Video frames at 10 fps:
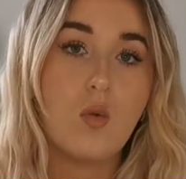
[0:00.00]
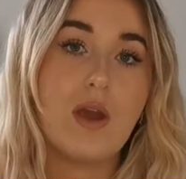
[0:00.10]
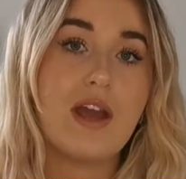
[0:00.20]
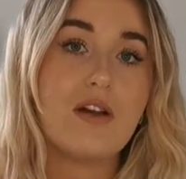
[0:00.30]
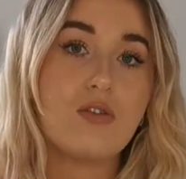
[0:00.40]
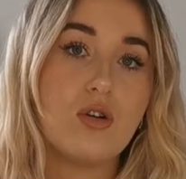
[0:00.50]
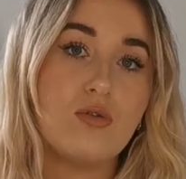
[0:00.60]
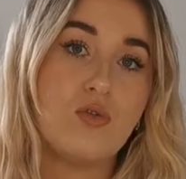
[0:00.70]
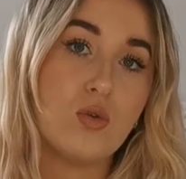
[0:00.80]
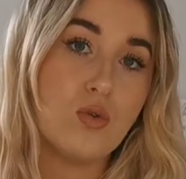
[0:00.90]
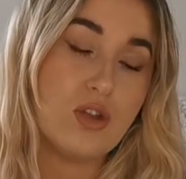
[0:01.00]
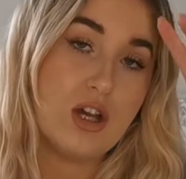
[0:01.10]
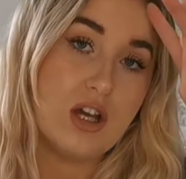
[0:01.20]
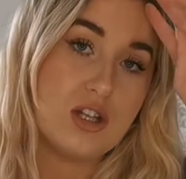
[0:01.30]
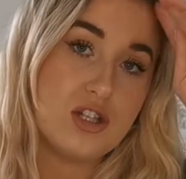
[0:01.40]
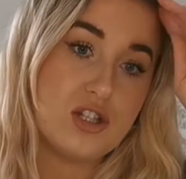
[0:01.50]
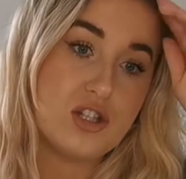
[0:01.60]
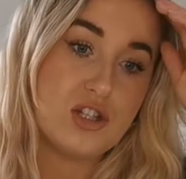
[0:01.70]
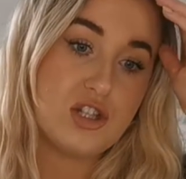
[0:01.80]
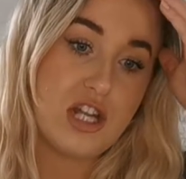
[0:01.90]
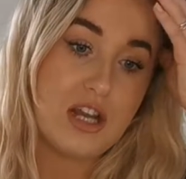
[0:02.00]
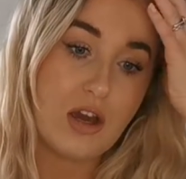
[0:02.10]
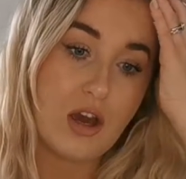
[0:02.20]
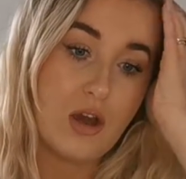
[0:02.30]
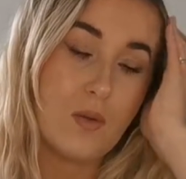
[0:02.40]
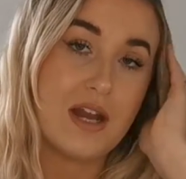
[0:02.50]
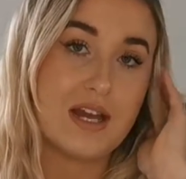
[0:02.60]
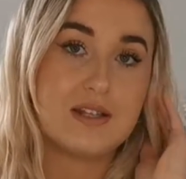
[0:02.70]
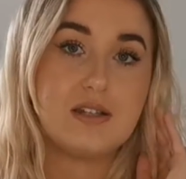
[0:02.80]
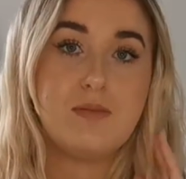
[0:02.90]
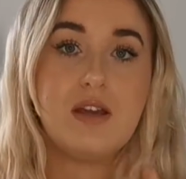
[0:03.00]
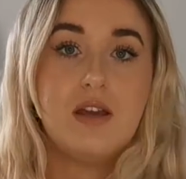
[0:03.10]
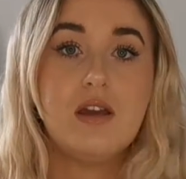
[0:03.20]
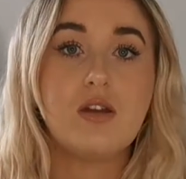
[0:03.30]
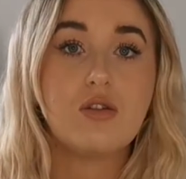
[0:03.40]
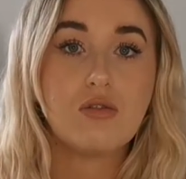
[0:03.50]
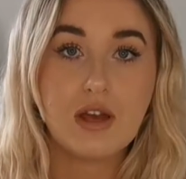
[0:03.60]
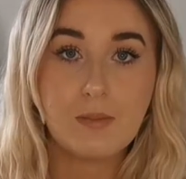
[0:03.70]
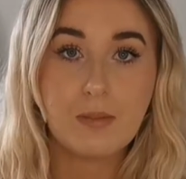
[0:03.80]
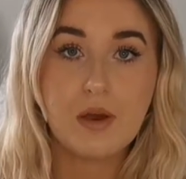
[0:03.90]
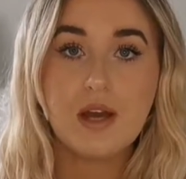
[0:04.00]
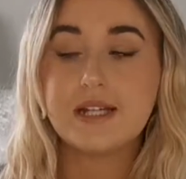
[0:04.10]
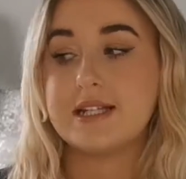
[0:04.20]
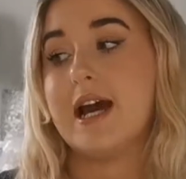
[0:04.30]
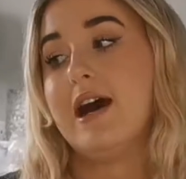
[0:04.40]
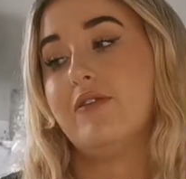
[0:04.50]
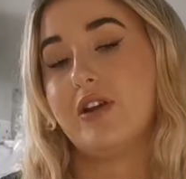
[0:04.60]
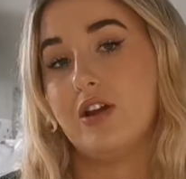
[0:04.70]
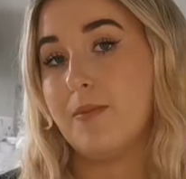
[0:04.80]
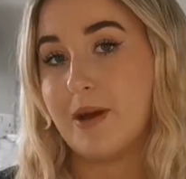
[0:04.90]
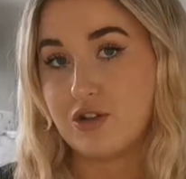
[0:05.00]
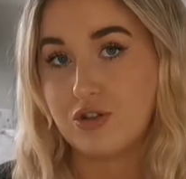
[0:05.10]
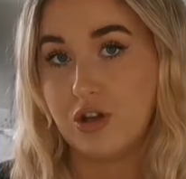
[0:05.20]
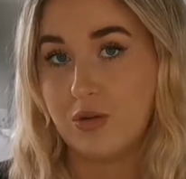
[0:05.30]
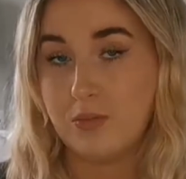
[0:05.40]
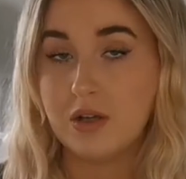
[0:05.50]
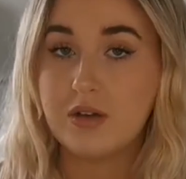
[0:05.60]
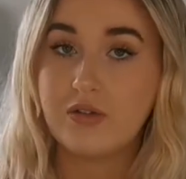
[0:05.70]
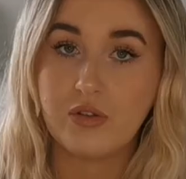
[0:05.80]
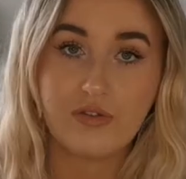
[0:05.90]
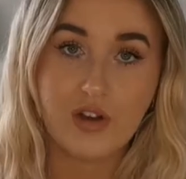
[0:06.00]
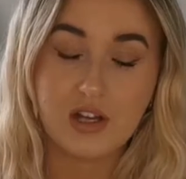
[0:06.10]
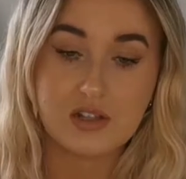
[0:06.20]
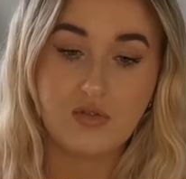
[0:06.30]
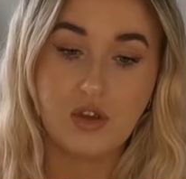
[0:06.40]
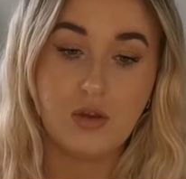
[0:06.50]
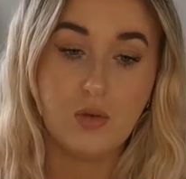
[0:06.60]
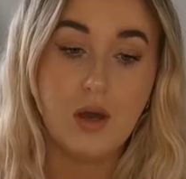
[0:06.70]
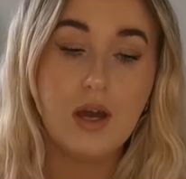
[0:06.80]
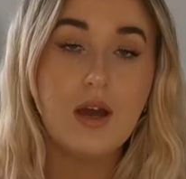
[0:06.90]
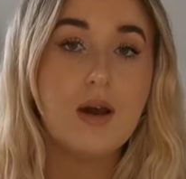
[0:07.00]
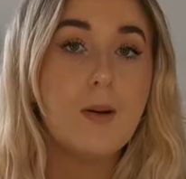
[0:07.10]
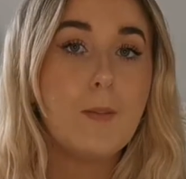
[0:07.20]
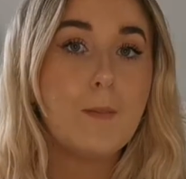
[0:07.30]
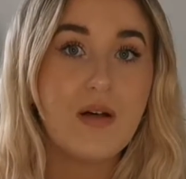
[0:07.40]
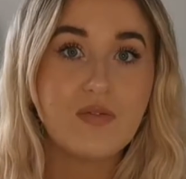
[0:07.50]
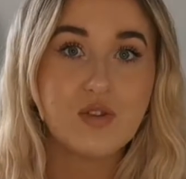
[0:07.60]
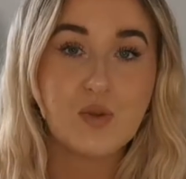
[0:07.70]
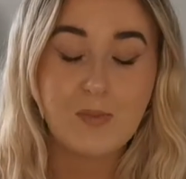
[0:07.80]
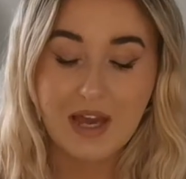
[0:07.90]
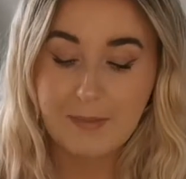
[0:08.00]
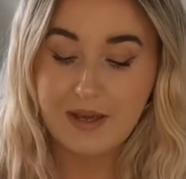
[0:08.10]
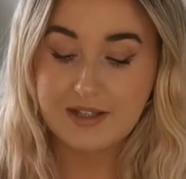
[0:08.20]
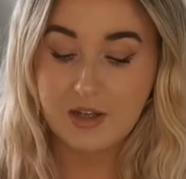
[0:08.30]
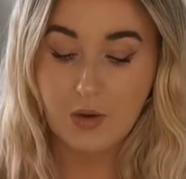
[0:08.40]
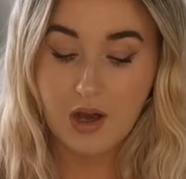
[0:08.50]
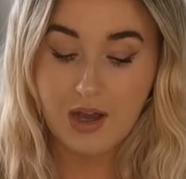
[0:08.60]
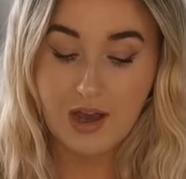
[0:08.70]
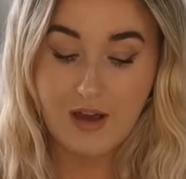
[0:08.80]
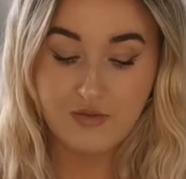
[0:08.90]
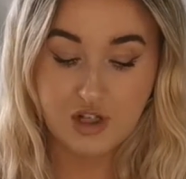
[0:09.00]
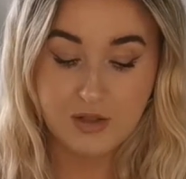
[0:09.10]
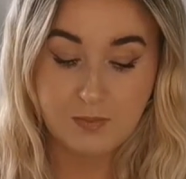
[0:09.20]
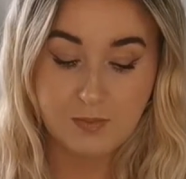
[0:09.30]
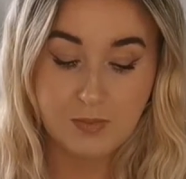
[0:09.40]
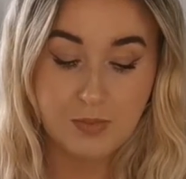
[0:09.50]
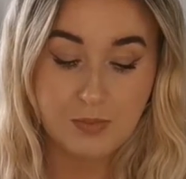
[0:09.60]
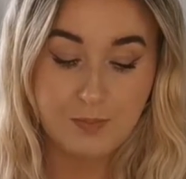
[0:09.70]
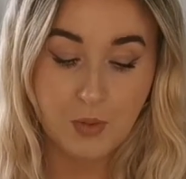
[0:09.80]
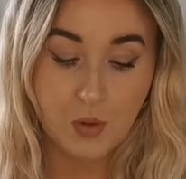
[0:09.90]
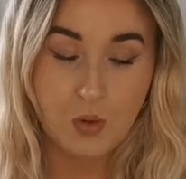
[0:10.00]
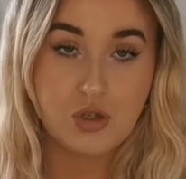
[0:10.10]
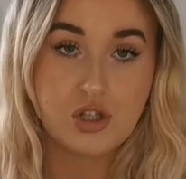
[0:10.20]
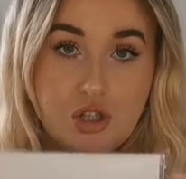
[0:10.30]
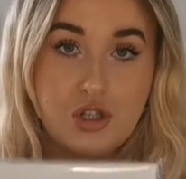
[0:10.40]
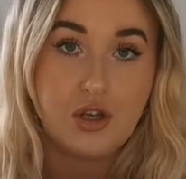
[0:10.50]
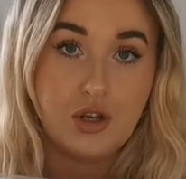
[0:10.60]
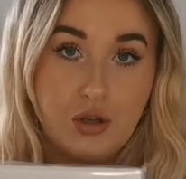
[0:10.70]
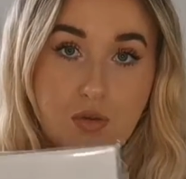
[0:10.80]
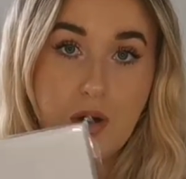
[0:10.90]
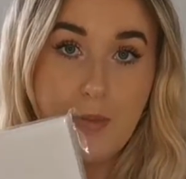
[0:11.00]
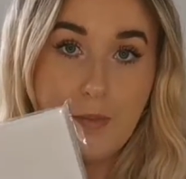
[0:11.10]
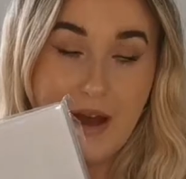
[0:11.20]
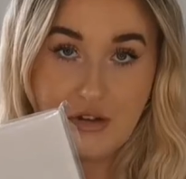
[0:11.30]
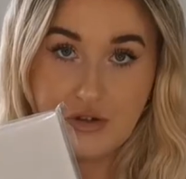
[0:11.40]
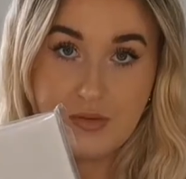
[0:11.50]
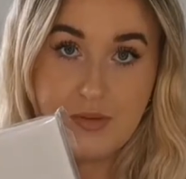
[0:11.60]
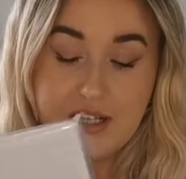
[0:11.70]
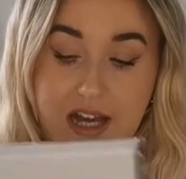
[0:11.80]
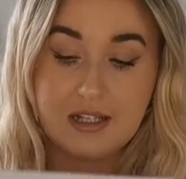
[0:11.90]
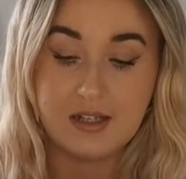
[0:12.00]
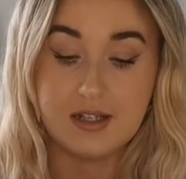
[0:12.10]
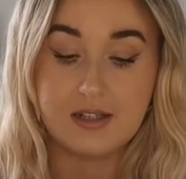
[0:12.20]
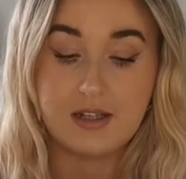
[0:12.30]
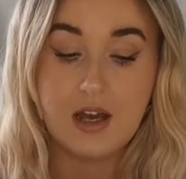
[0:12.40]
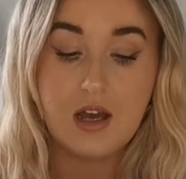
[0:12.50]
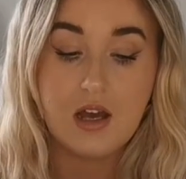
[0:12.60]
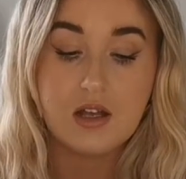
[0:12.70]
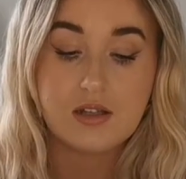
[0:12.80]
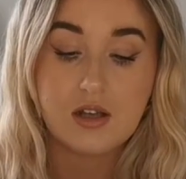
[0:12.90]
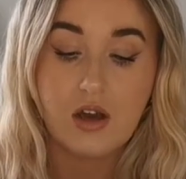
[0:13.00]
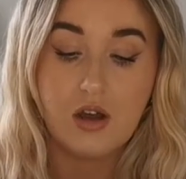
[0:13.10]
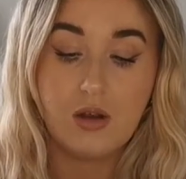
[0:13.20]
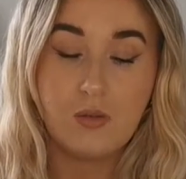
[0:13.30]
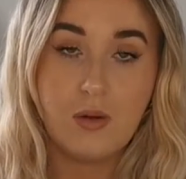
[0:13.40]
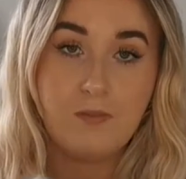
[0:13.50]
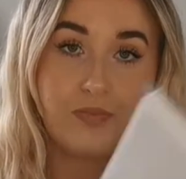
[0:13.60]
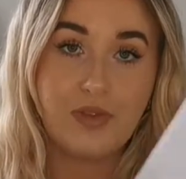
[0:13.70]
We have gone for the Chico Next to Me crib to have in our bedroom for the first few months with baby, so I have just bought 2 mattress protectors, so